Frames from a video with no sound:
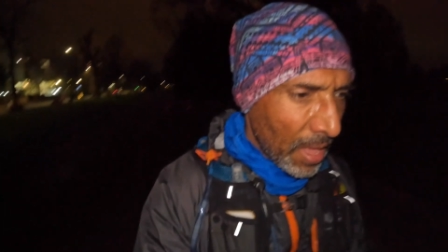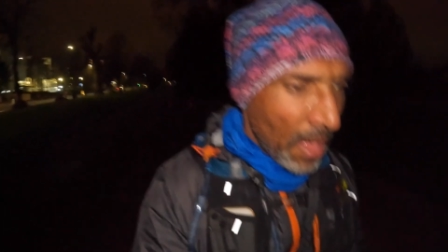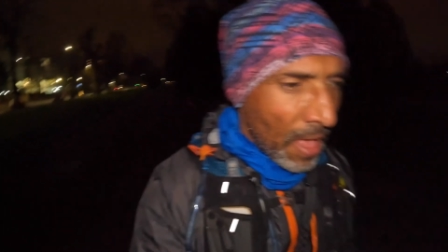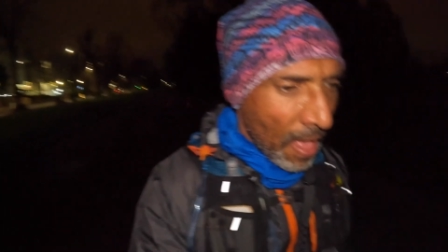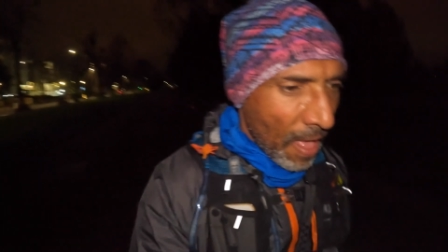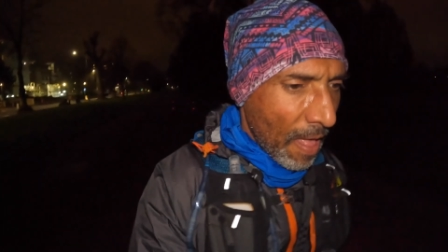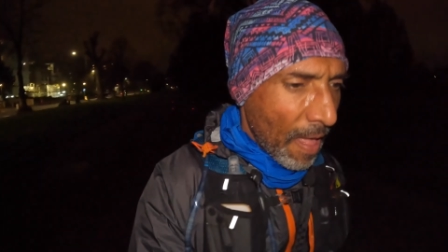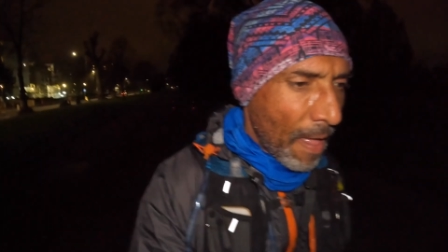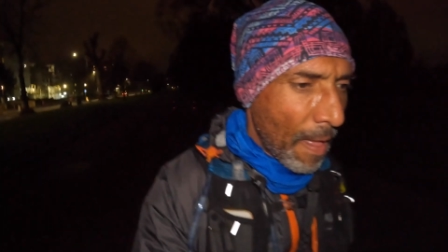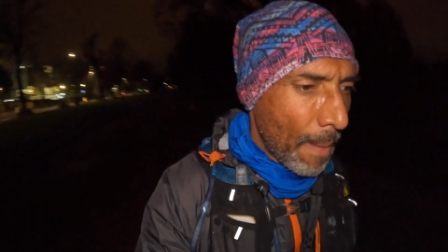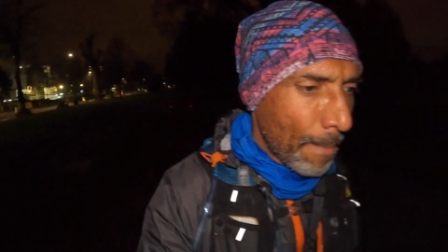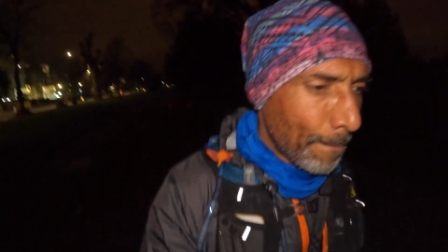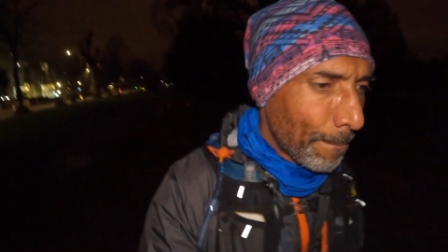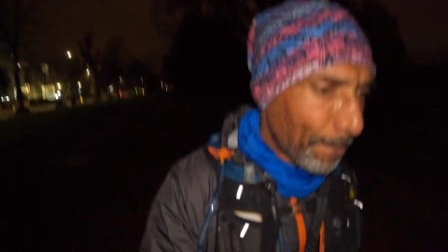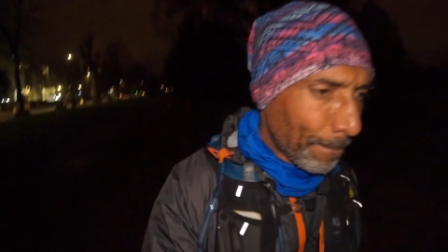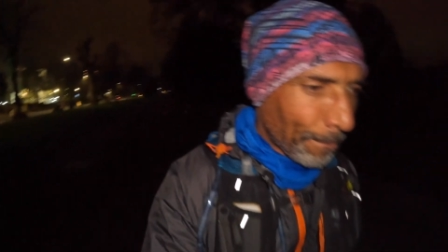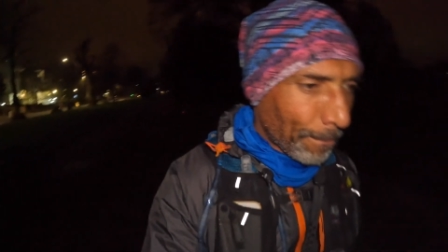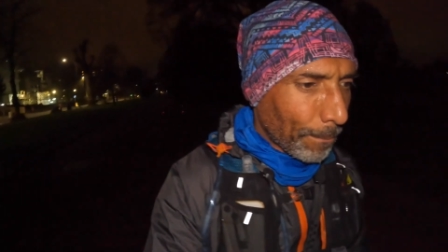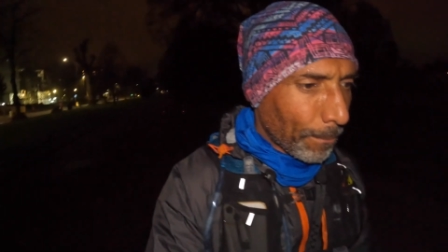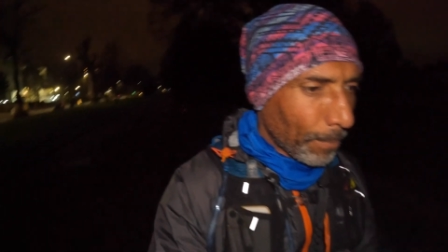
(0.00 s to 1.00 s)

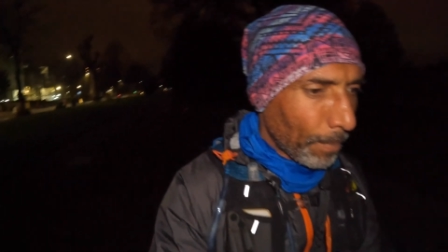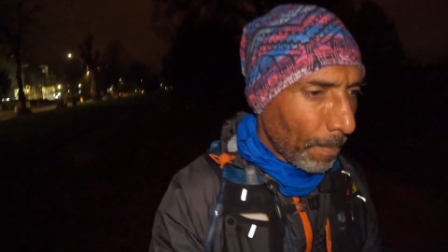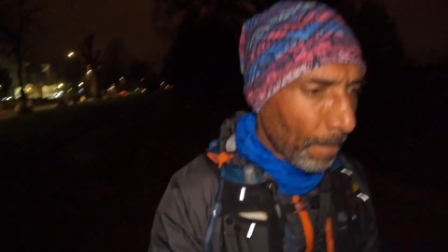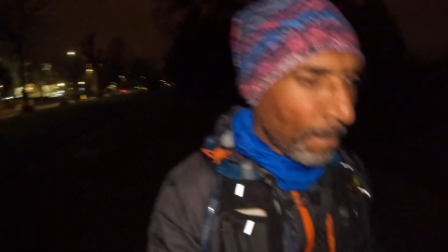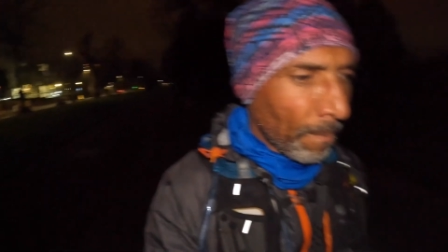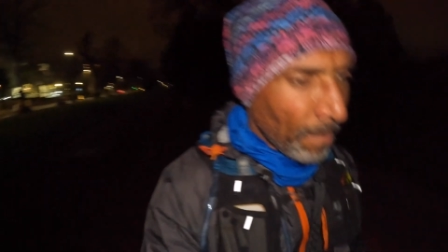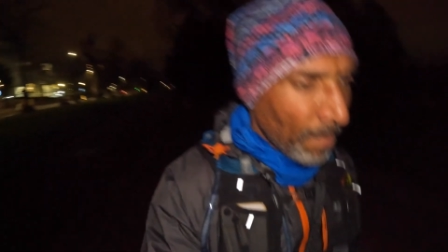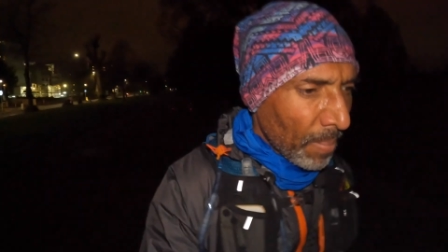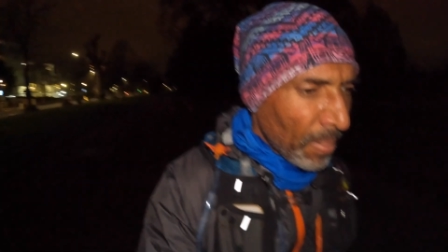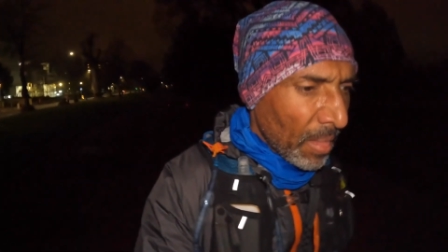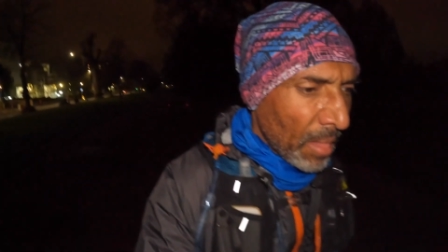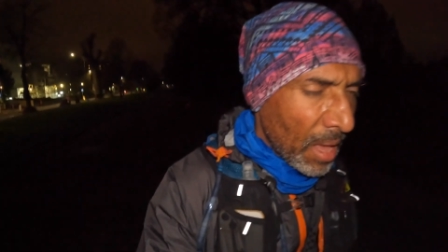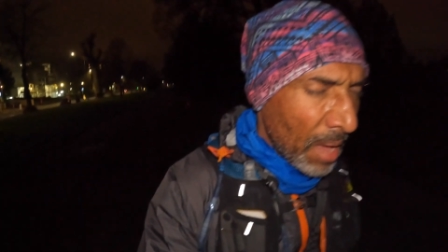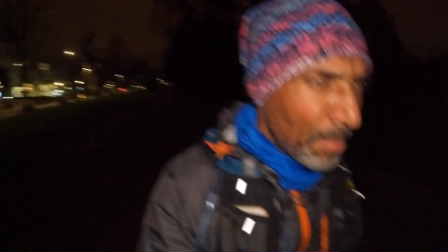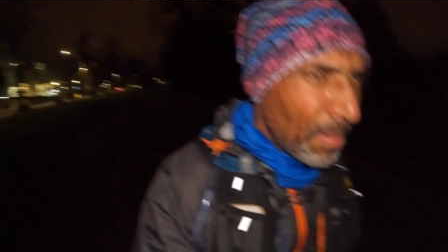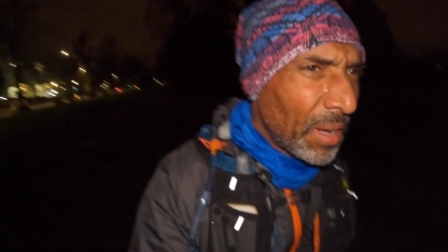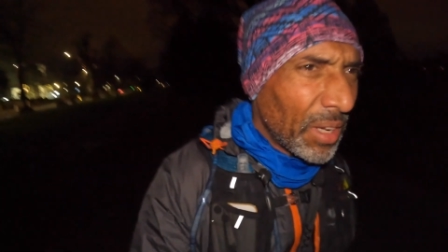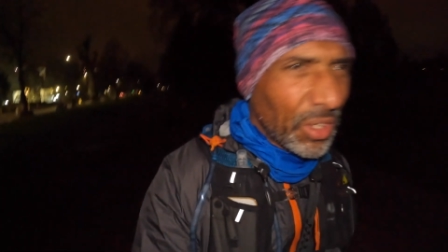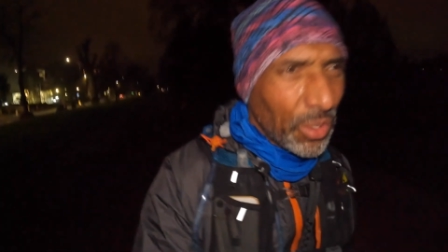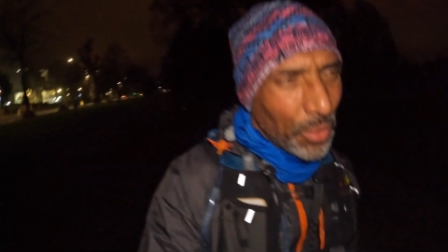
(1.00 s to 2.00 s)
I
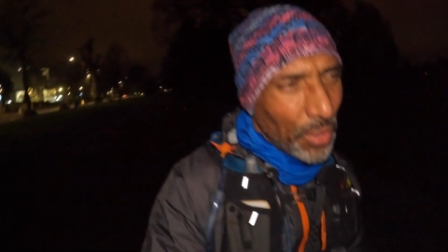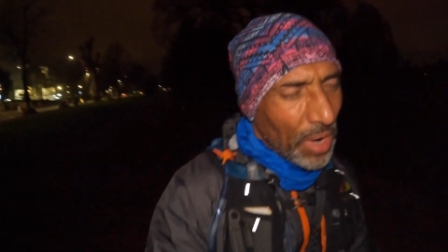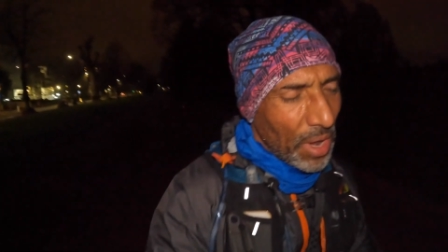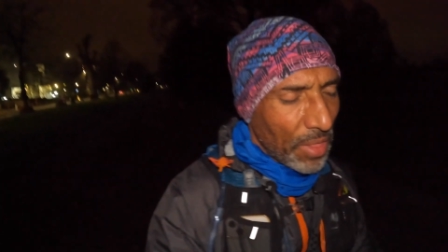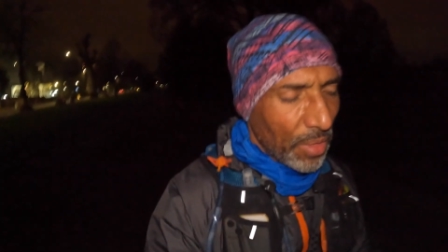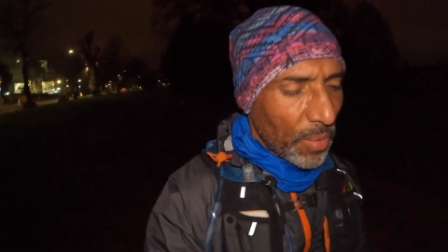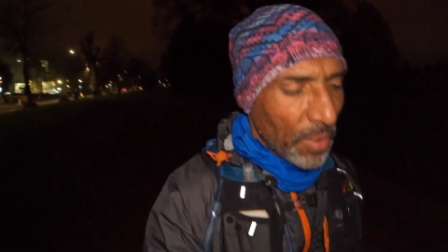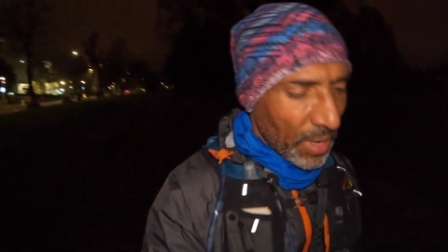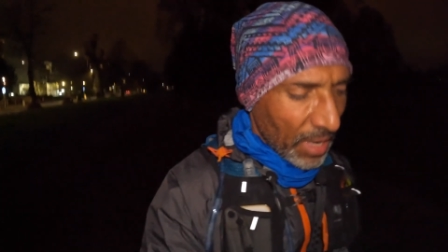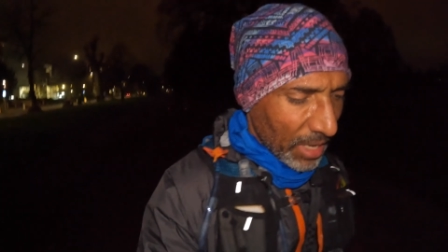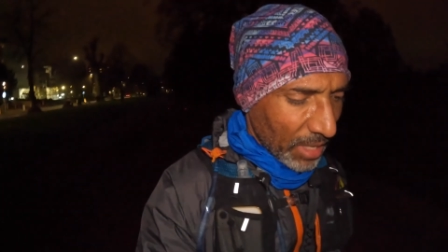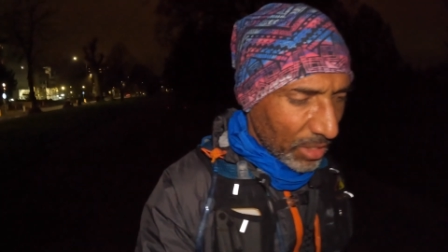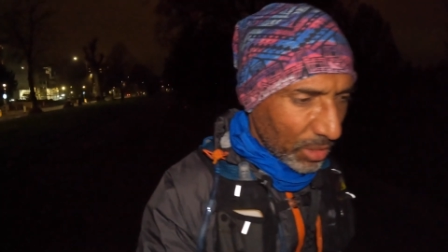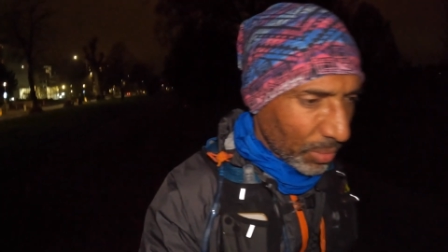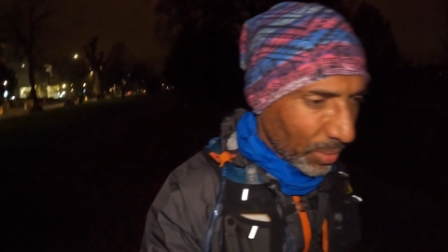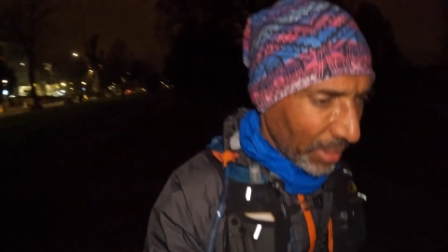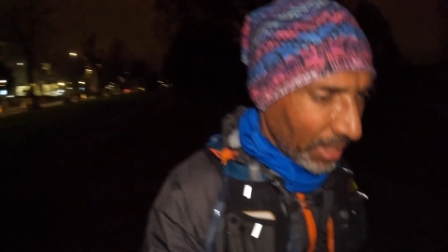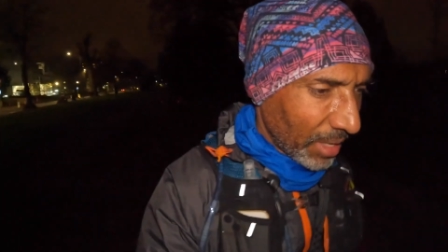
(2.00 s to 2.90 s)
might do another one next week,